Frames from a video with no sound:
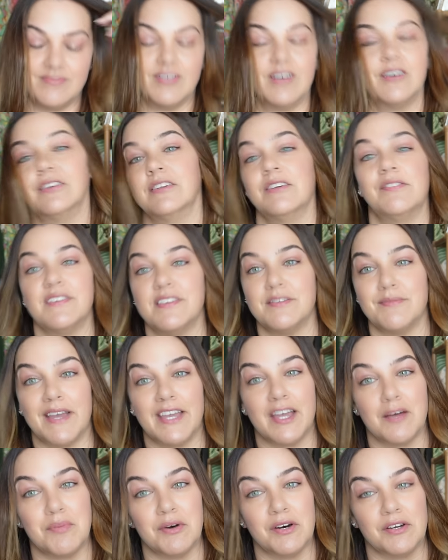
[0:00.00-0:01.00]
all of his
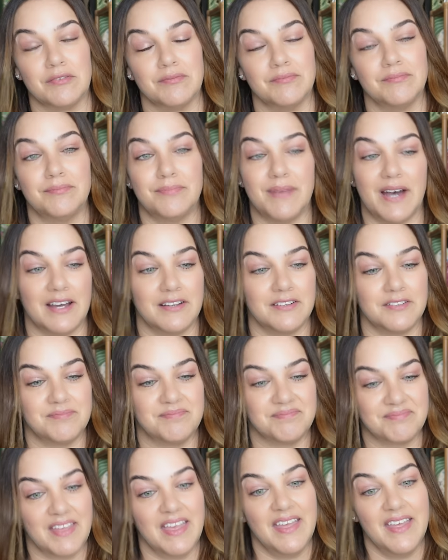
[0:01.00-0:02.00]
makeup on, but
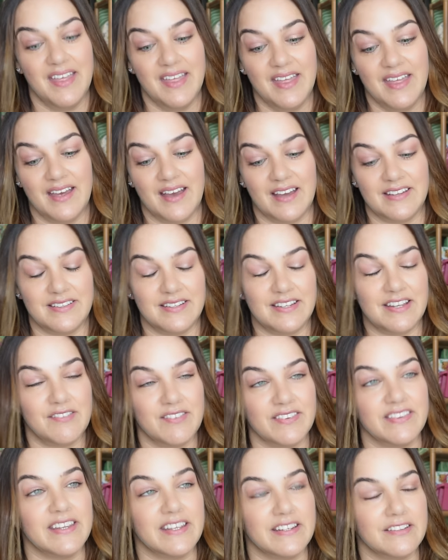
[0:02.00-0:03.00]
I didn't
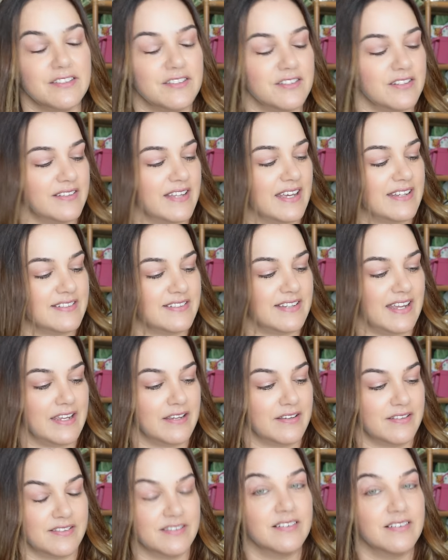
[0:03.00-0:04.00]
even think to do that today
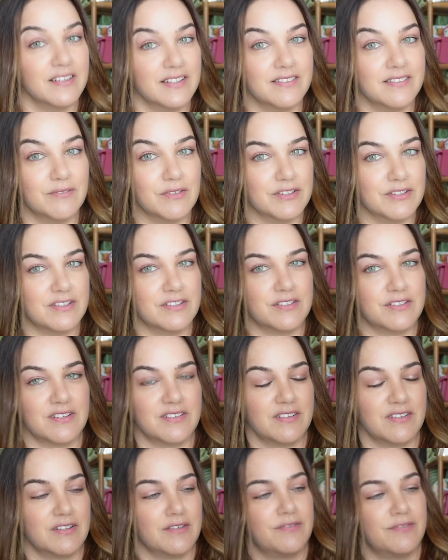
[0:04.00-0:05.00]
because I wasn't sure I
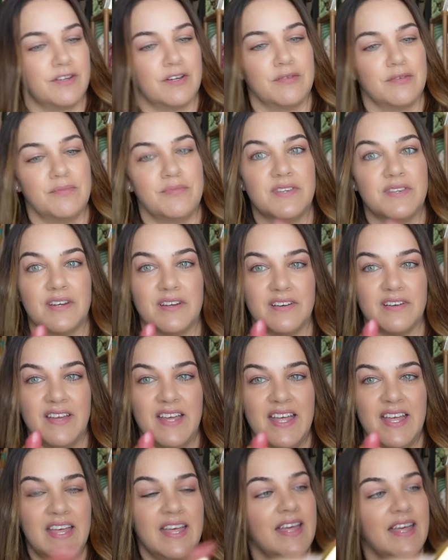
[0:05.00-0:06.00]
was going to film. So
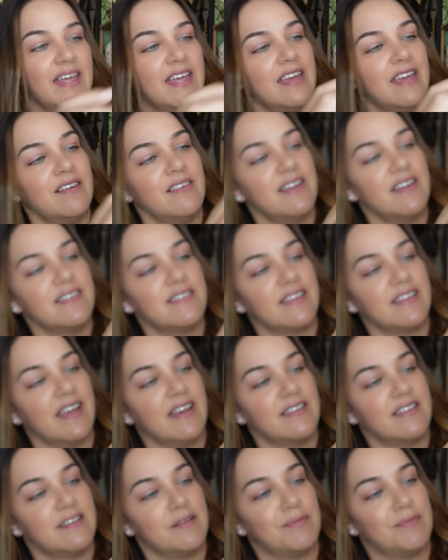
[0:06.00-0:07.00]
here is
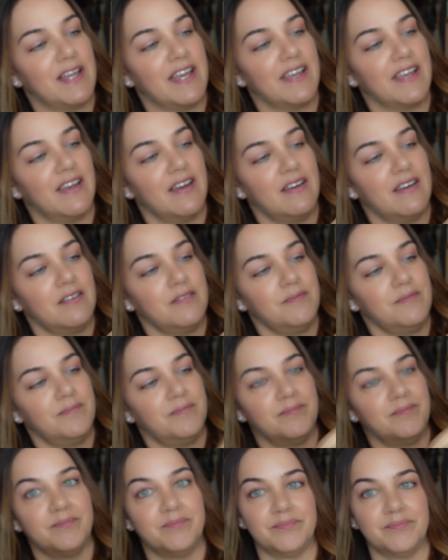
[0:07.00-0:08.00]
Casablanca.
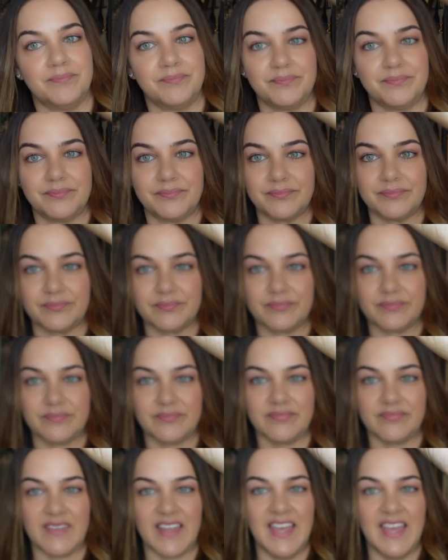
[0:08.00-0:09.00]

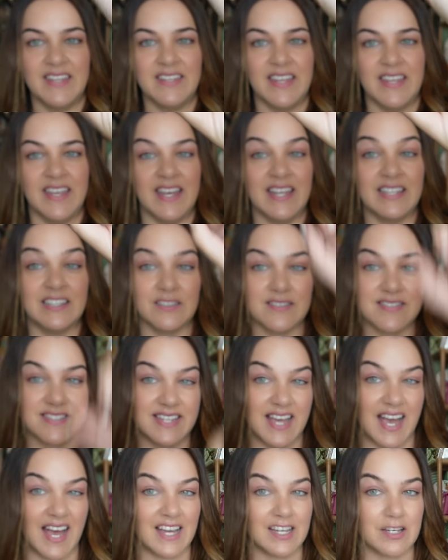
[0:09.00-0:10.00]
And yeah, it looks
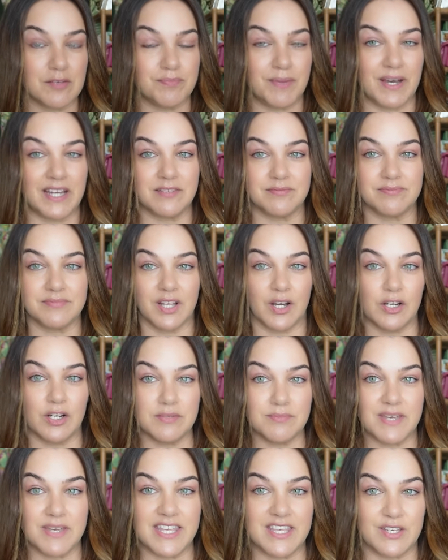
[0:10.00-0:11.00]
dark, but
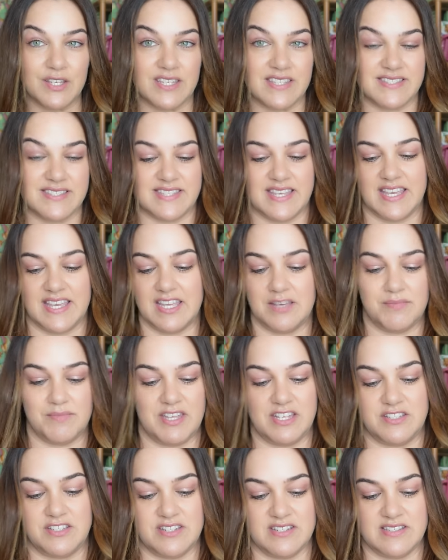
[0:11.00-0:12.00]
on me you can see
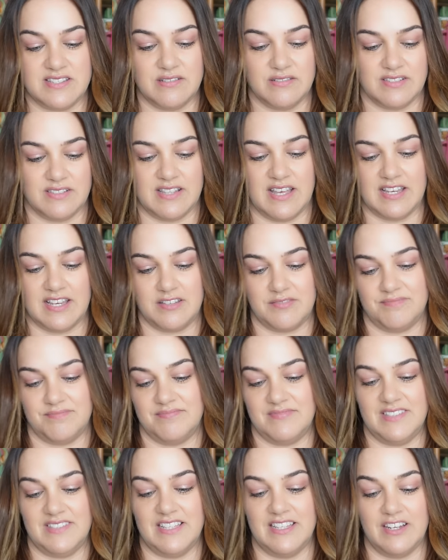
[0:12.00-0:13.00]
it just looks like,
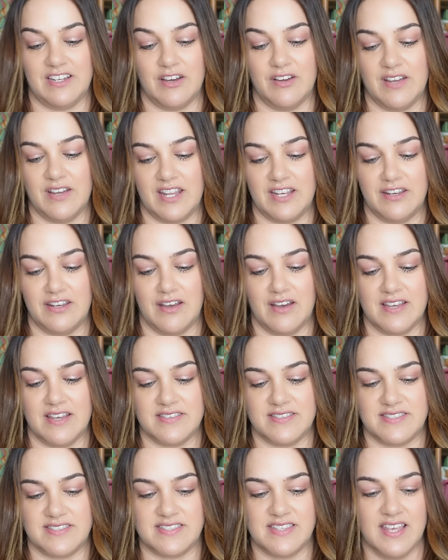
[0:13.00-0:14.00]
you know, a
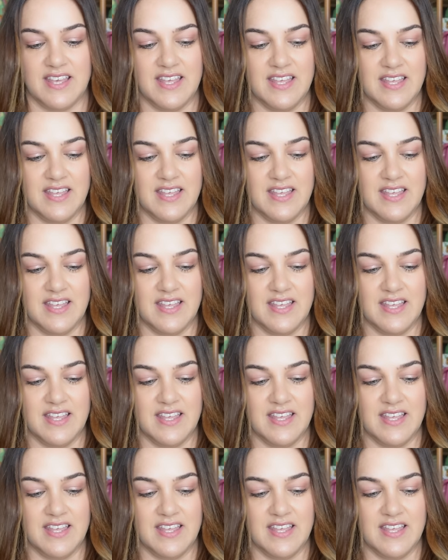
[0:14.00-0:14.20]
nice